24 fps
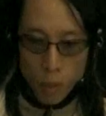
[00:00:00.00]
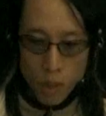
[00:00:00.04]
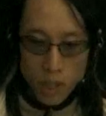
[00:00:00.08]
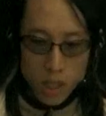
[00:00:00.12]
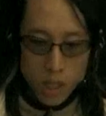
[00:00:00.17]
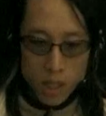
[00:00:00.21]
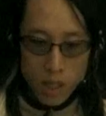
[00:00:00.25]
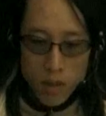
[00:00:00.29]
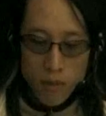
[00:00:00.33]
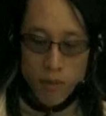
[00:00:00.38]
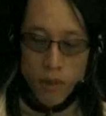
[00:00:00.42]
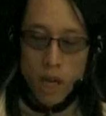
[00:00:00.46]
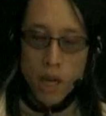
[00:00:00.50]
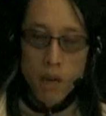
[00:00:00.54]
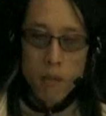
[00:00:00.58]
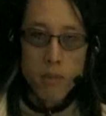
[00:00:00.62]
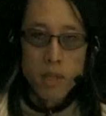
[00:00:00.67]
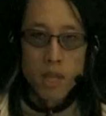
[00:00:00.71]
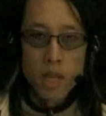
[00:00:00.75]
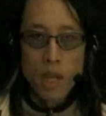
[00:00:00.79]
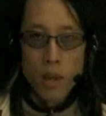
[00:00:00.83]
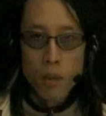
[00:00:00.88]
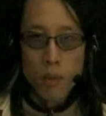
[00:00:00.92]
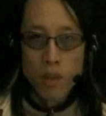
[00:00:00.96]
you know what's the
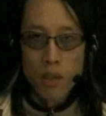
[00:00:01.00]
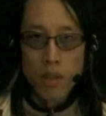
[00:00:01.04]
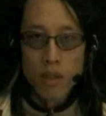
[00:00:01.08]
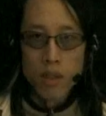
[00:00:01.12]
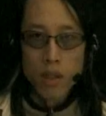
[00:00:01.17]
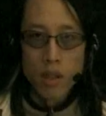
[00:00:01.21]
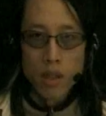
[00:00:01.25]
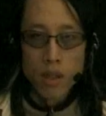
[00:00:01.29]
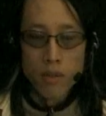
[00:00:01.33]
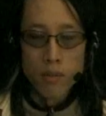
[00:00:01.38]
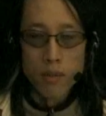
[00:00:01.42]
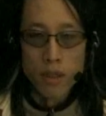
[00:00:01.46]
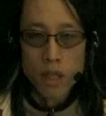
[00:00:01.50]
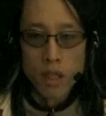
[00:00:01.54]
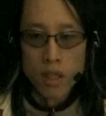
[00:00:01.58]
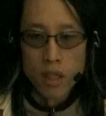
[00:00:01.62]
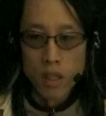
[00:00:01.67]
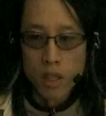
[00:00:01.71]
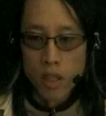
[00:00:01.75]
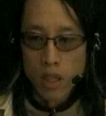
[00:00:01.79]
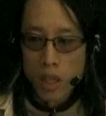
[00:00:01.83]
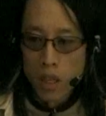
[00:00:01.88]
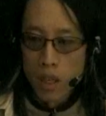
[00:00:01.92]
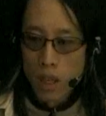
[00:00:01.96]
environment that we're using this
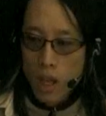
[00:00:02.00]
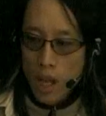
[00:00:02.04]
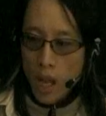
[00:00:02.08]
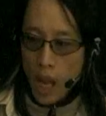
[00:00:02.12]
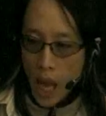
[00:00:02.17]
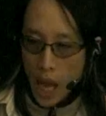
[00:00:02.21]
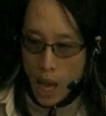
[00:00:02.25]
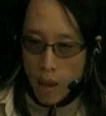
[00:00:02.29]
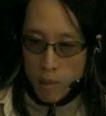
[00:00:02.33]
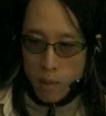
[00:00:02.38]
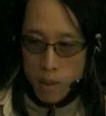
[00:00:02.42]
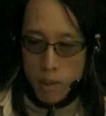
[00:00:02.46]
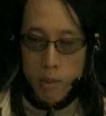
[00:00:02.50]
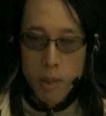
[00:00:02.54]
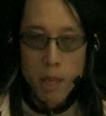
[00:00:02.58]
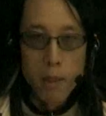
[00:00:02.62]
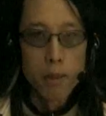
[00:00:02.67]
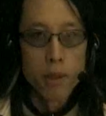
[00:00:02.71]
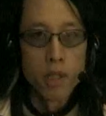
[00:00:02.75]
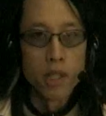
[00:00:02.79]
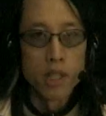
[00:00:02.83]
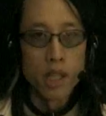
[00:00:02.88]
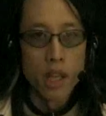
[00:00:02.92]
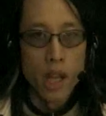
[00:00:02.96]
vehicle in how
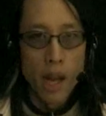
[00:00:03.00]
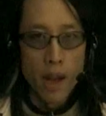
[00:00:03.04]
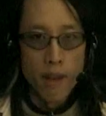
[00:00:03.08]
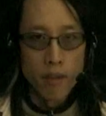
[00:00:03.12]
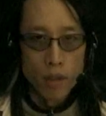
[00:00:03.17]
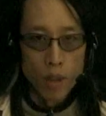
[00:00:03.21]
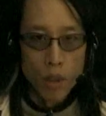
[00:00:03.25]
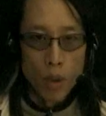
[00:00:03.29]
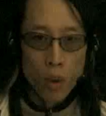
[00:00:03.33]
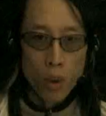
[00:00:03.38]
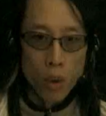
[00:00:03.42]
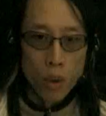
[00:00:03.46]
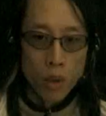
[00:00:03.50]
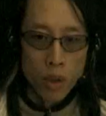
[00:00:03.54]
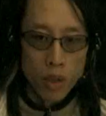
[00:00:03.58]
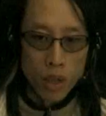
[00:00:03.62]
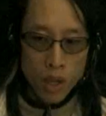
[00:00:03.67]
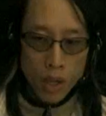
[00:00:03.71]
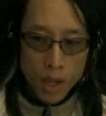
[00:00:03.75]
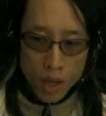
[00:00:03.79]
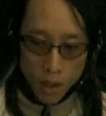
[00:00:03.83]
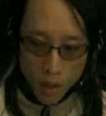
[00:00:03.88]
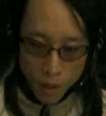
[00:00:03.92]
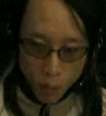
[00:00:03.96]
many people does it have to
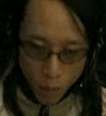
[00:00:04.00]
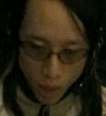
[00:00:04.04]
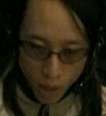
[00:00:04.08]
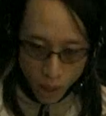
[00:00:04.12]
hold